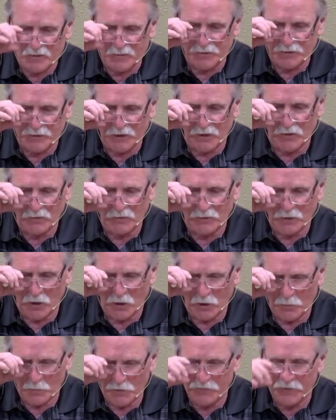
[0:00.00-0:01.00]
We don't
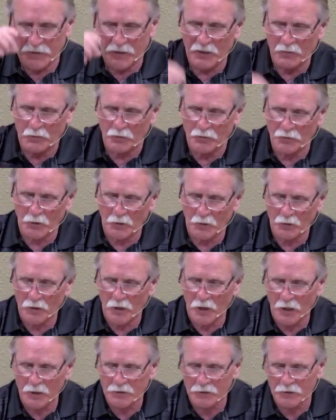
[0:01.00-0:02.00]
know, but they were no
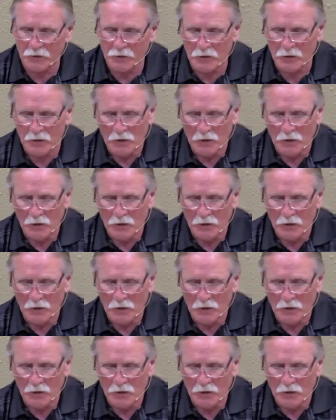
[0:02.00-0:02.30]
longer